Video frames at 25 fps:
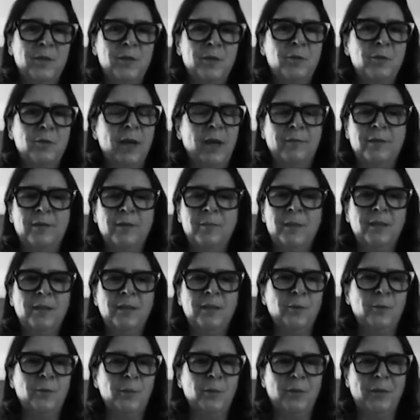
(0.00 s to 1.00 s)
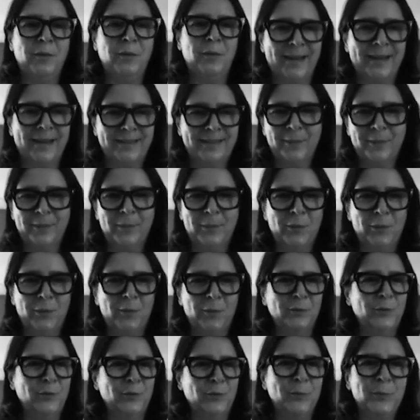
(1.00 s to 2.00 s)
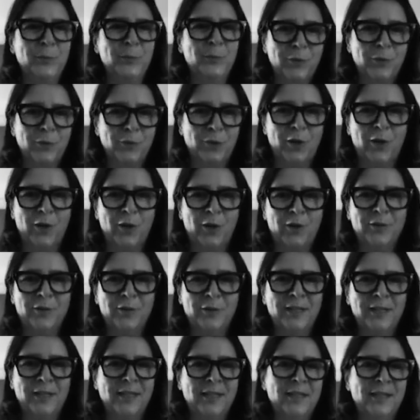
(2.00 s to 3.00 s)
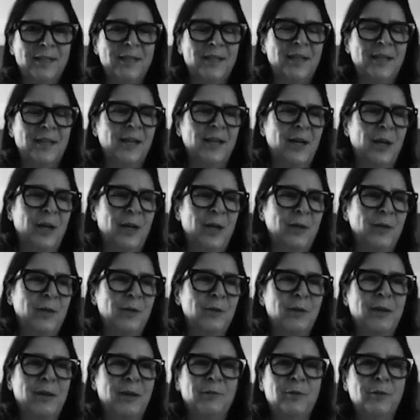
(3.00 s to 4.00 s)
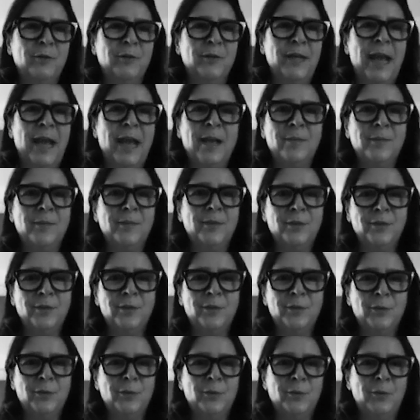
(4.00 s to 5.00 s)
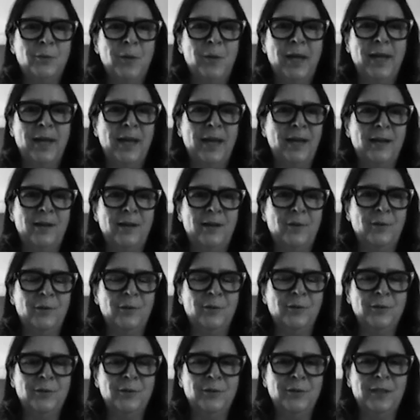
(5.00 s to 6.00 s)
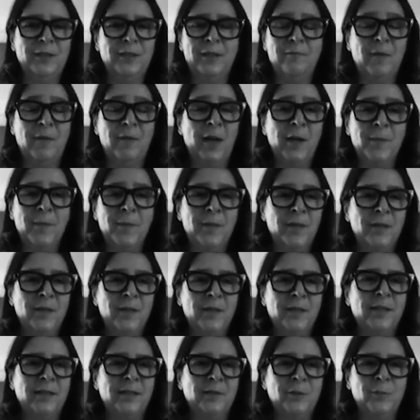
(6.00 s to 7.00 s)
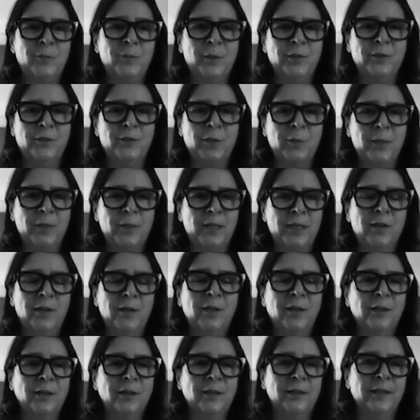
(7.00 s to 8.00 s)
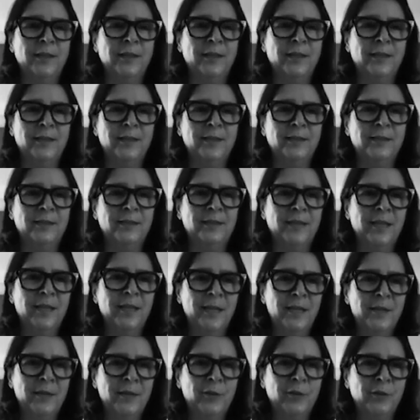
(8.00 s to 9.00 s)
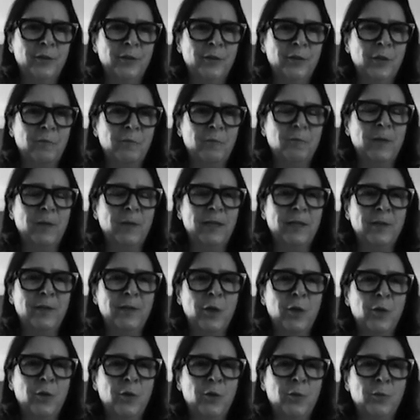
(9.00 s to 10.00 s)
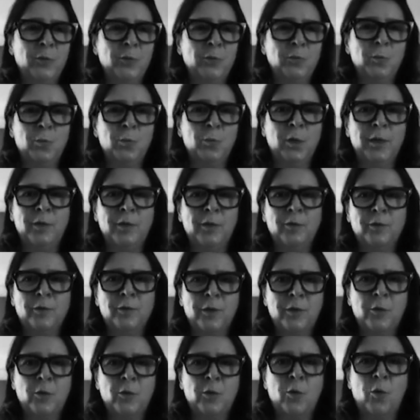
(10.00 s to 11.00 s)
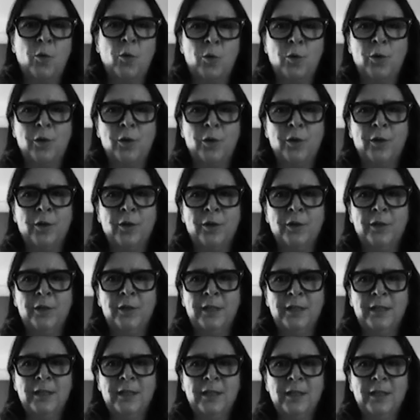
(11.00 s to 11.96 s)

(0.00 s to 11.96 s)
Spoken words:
you have to be super flexible, super strong. You have to adapt to the environment and to what's going on, and just really know what your core